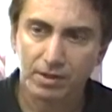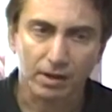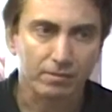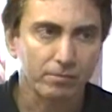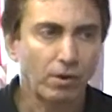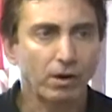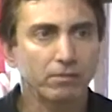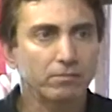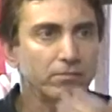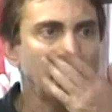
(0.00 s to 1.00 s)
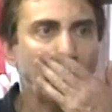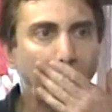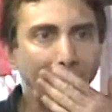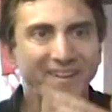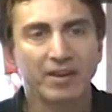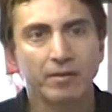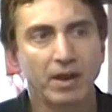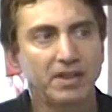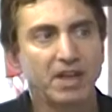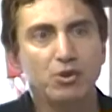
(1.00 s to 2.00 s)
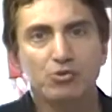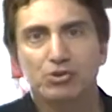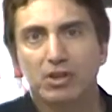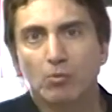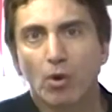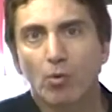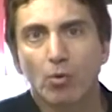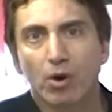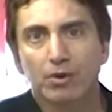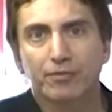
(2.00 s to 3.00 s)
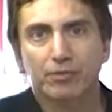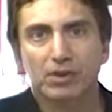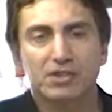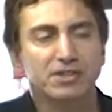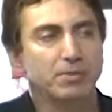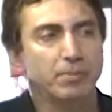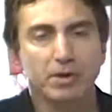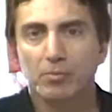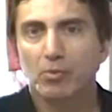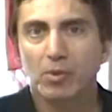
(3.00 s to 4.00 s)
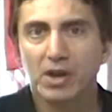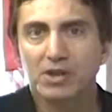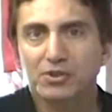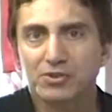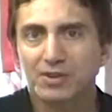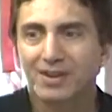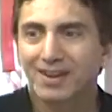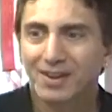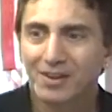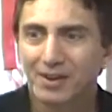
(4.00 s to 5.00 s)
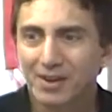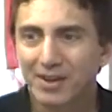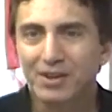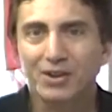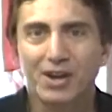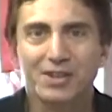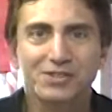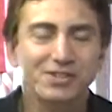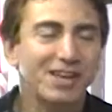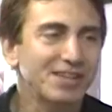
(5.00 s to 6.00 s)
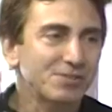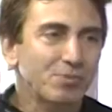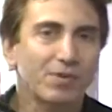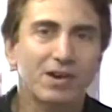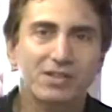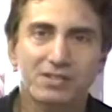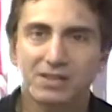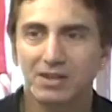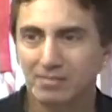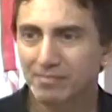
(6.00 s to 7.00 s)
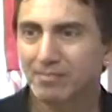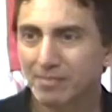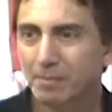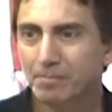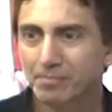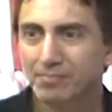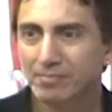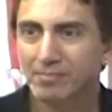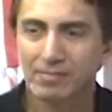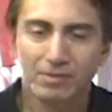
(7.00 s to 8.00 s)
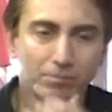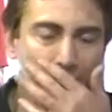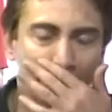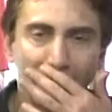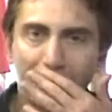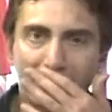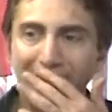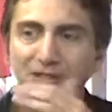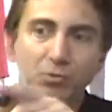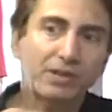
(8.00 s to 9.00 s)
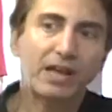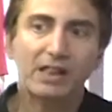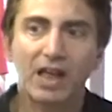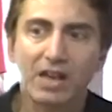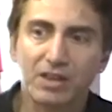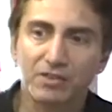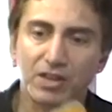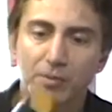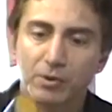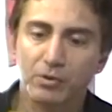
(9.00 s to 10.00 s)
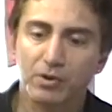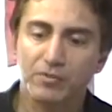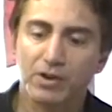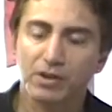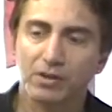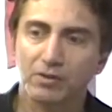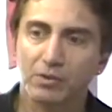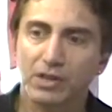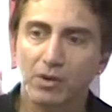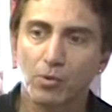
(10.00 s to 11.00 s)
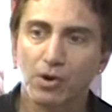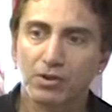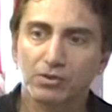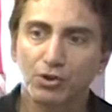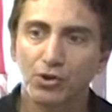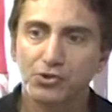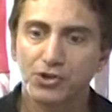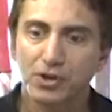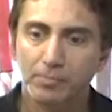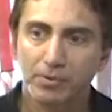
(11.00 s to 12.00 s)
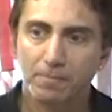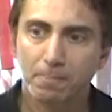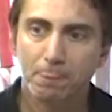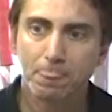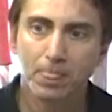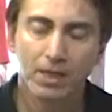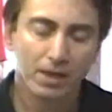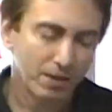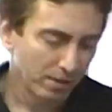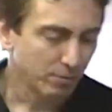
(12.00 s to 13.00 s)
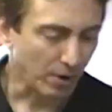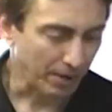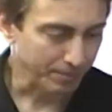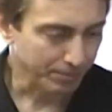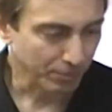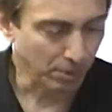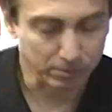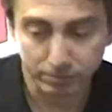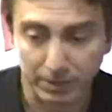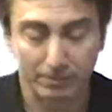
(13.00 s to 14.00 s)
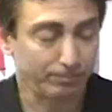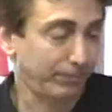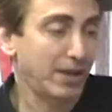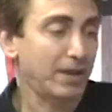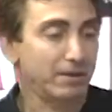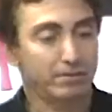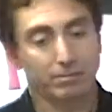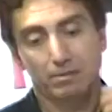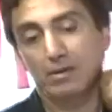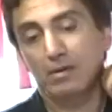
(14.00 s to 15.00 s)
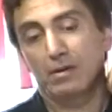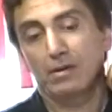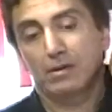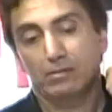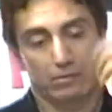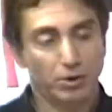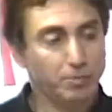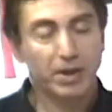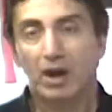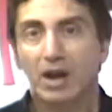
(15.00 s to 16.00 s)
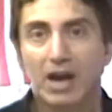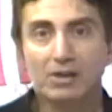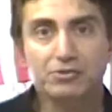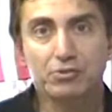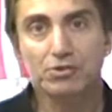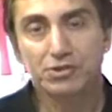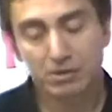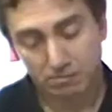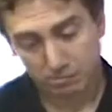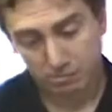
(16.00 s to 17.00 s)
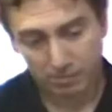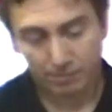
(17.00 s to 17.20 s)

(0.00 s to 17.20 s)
Yeah, well, they're usually white. And they usually won't work for less than minimum wage in the United States, whereas the well, they don't like that. But they that's when they like the immigrant of color when they work yeah. dirt cheap for the corporations. Right. Yes. Well, they pay they love that. They're big on outsourcing.